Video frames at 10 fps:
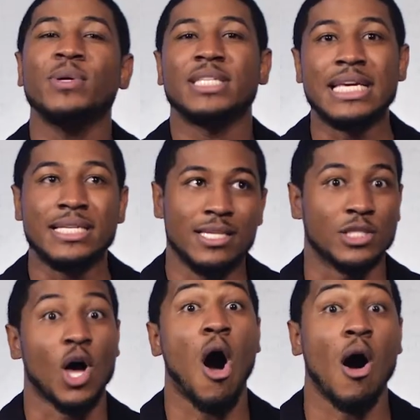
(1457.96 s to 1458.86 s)
it's easy to
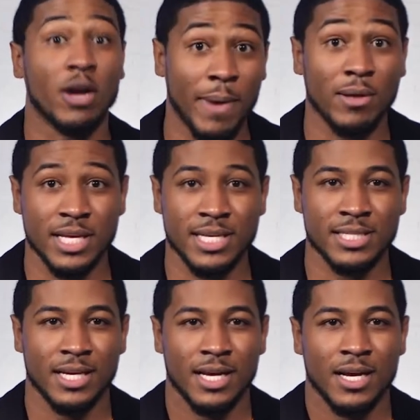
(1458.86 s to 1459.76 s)
talk about
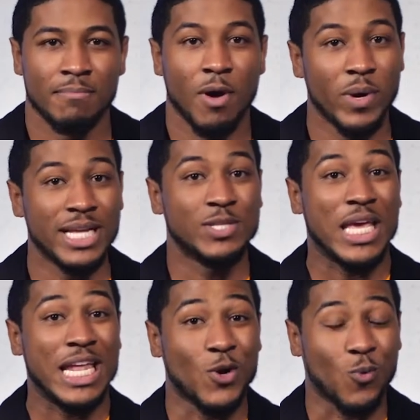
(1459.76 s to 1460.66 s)
this, but when it's
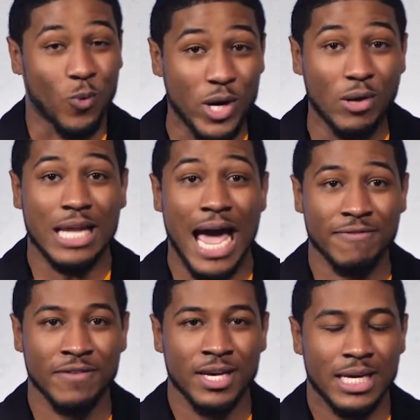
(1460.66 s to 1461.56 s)
in your real
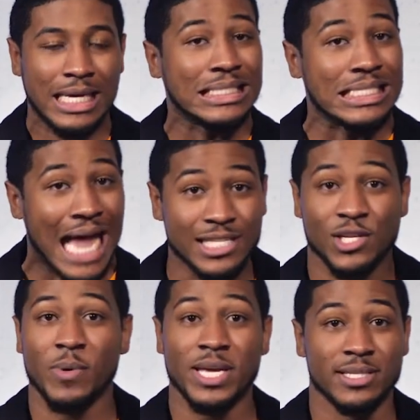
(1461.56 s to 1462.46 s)
life, it's not
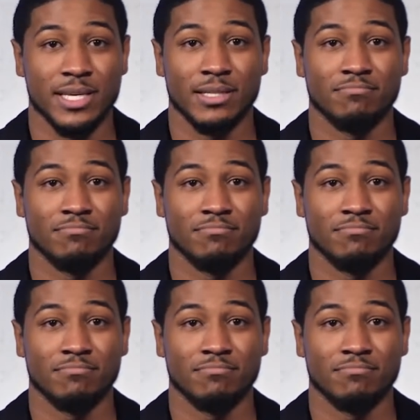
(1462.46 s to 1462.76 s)
so easy.